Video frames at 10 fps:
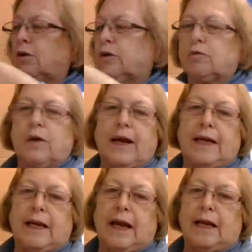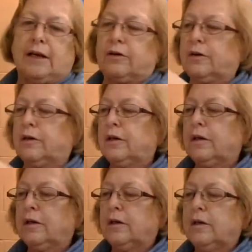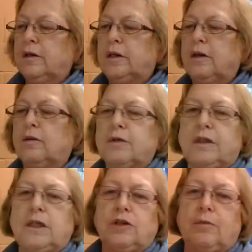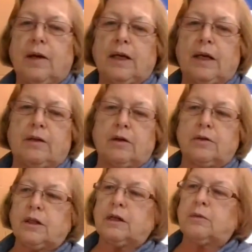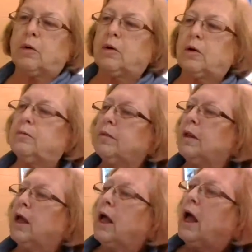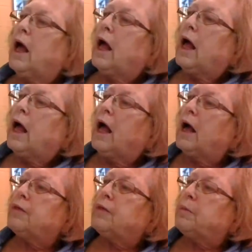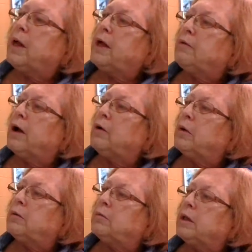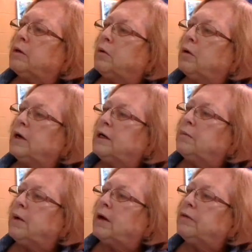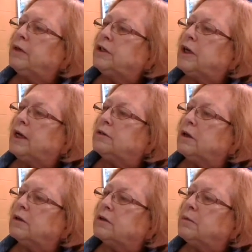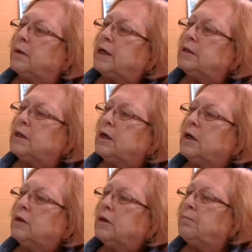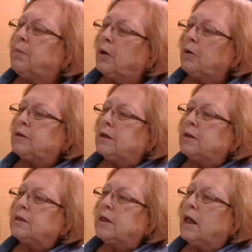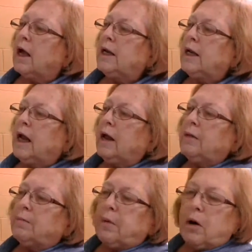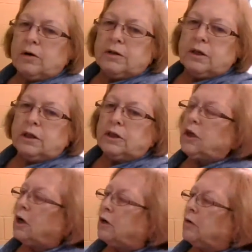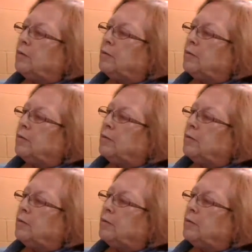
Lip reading: a radiator. You don't see too many of those anymore. At the playground, Wimberly worried about the chains on the swings, the bolts on the slide, and the bars in the jungle.